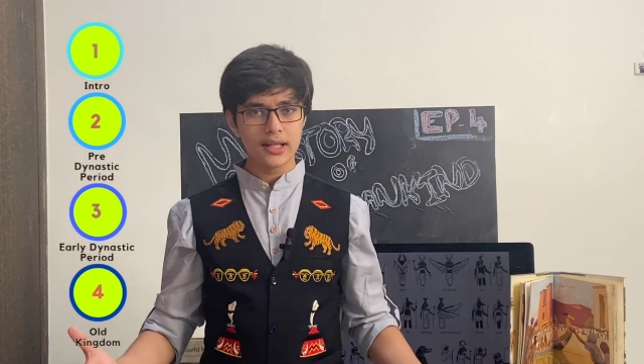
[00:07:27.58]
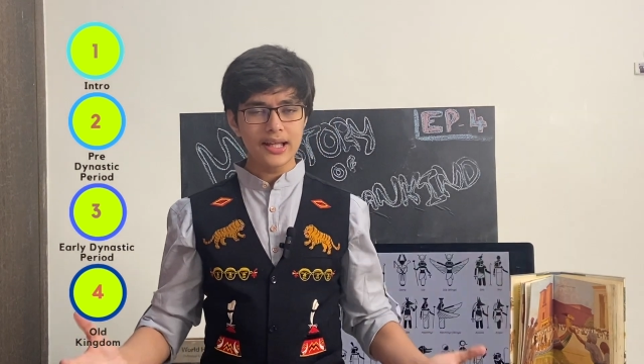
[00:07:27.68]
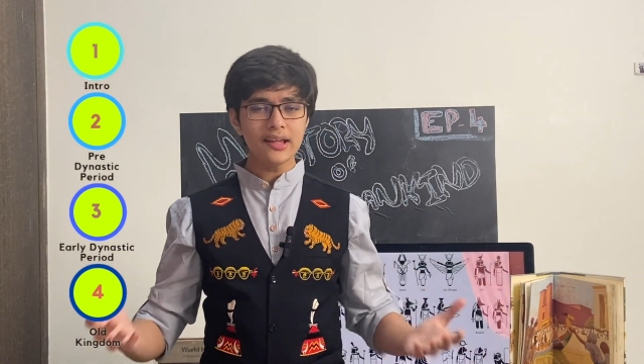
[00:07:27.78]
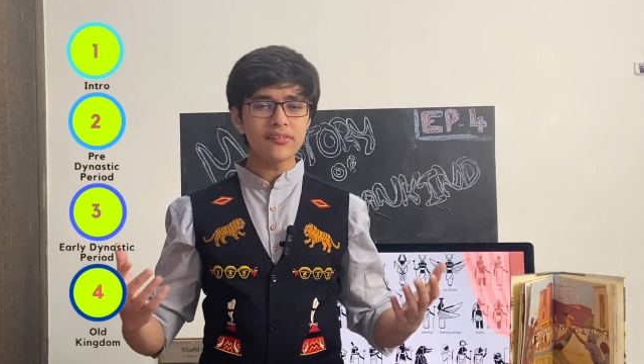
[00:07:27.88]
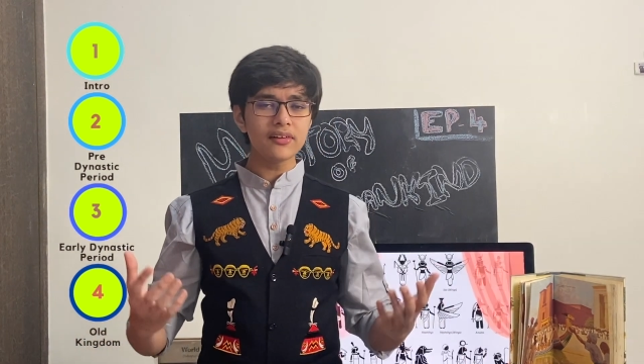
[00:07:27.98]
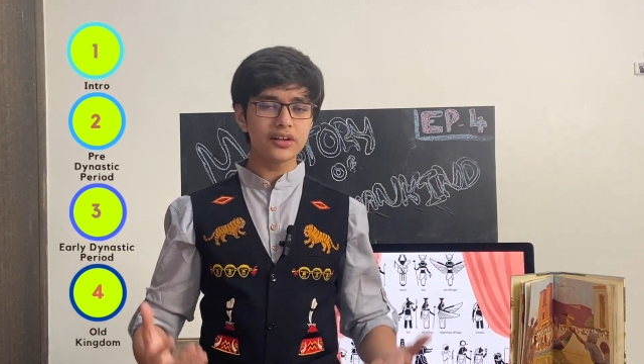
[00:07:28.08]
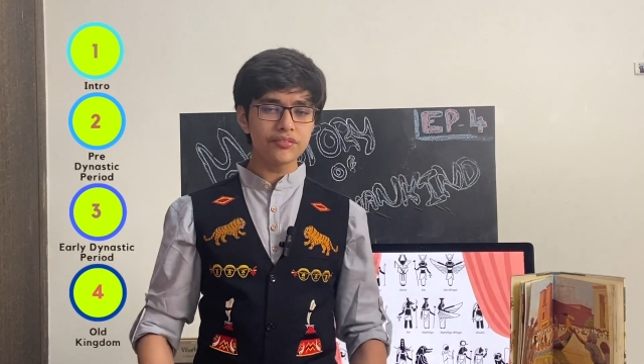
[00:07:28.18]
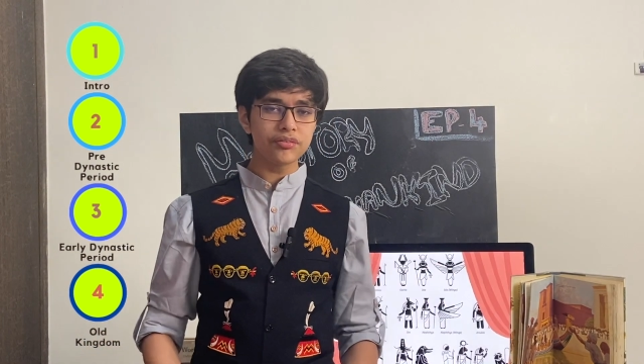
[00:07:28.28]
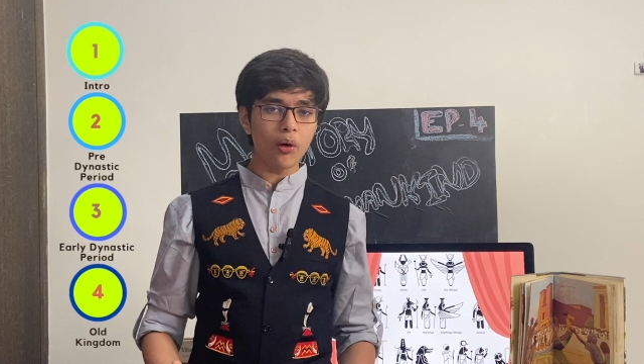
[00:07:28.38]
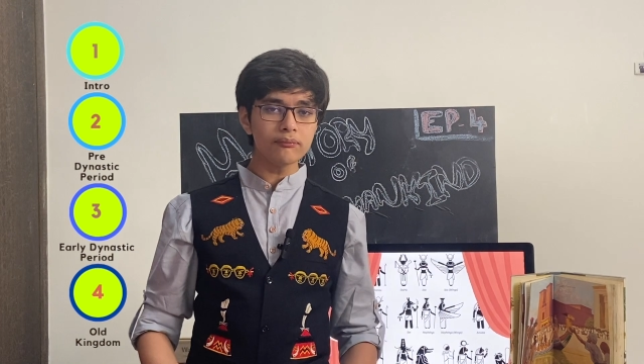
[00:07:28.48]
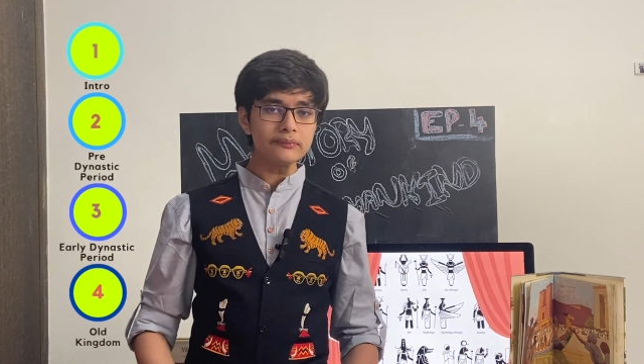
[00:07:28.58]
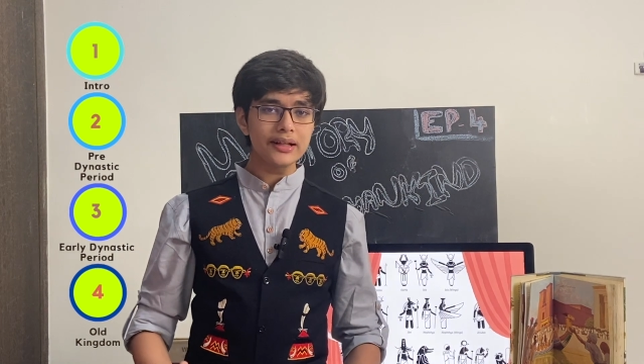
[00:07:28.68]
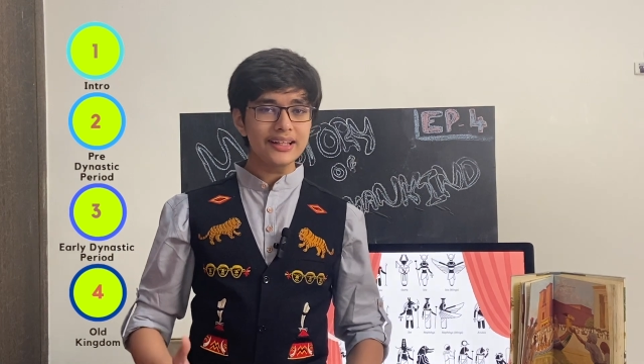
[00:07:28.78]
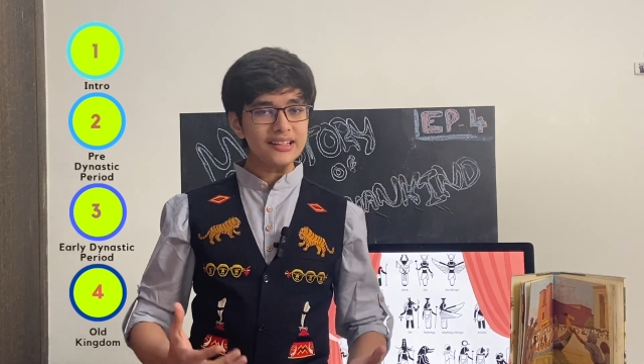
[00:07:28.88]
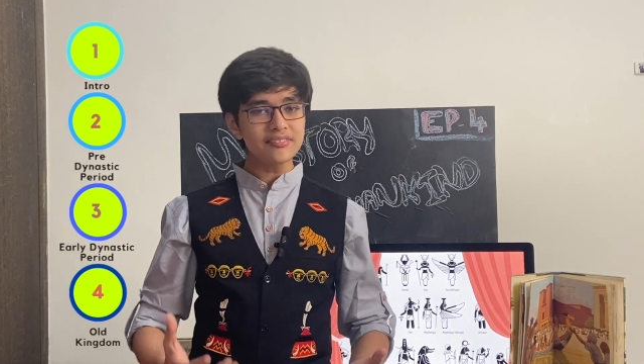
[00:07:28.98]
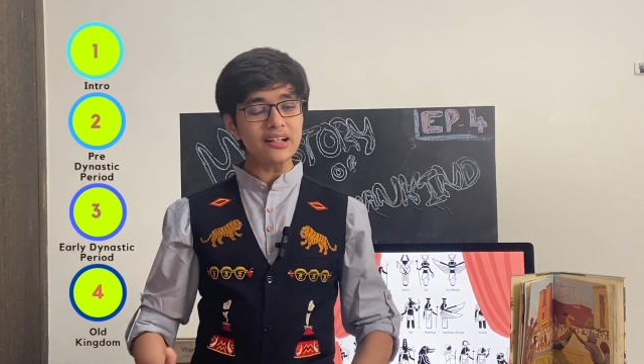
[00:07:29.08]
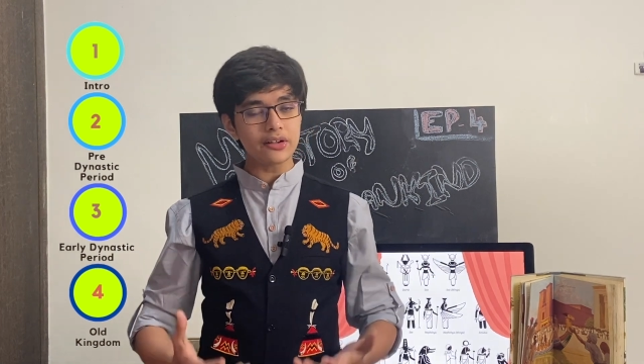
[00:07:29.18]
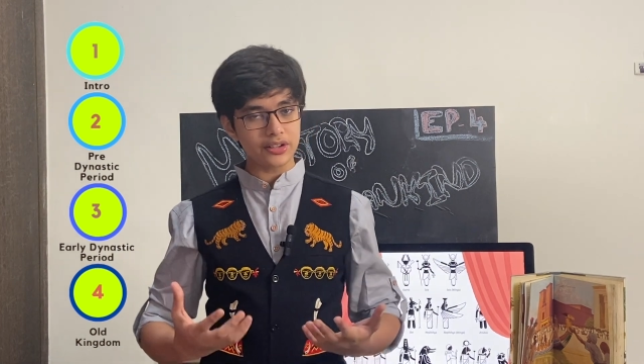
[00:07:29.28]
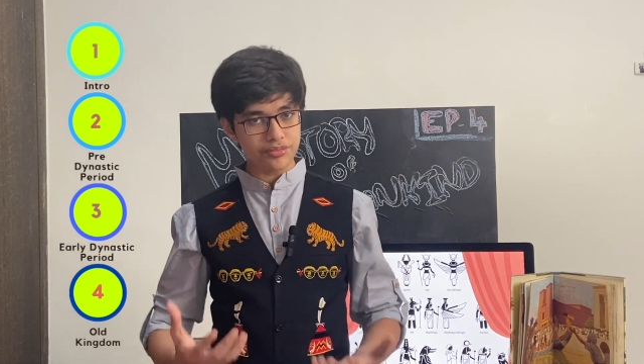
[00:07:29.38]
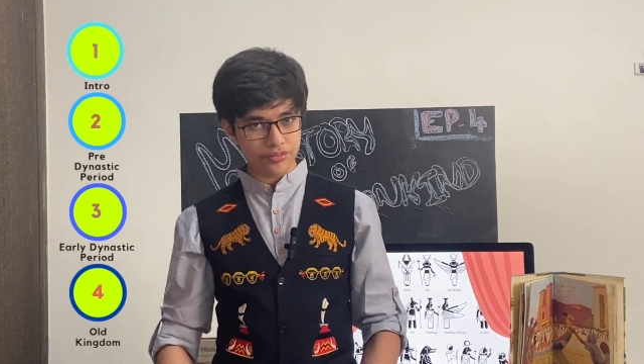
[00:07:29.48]
is a reform even a
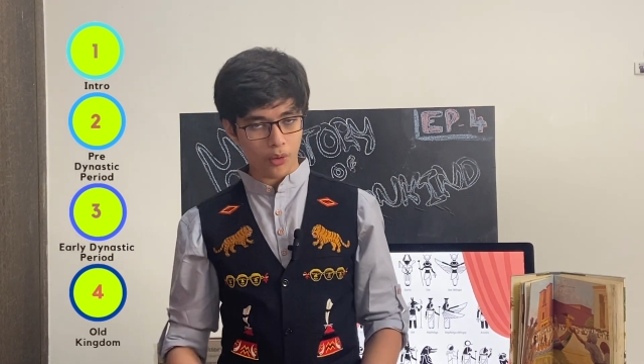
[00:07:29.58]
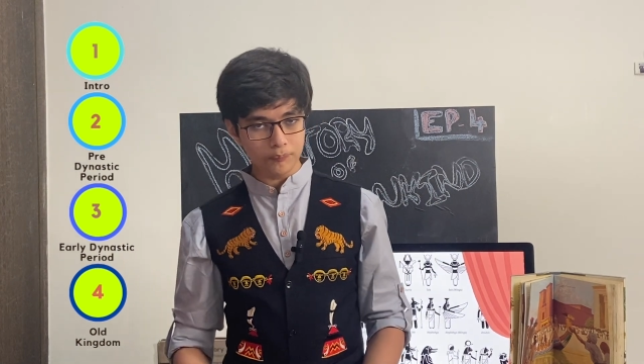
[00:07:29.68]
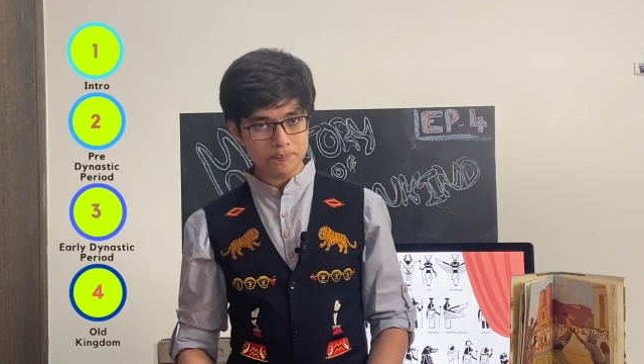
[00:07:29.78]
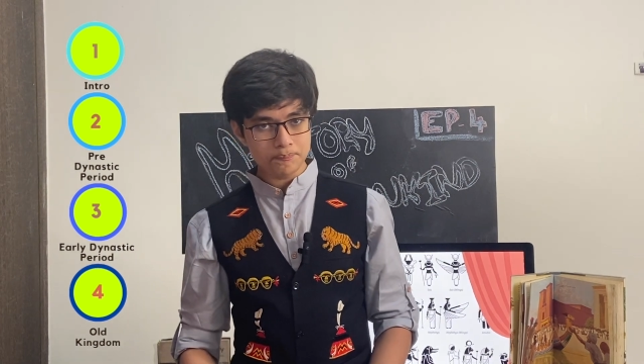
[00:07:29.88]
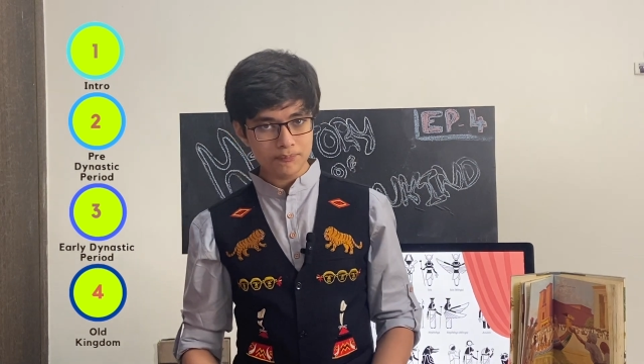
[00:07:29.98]
reform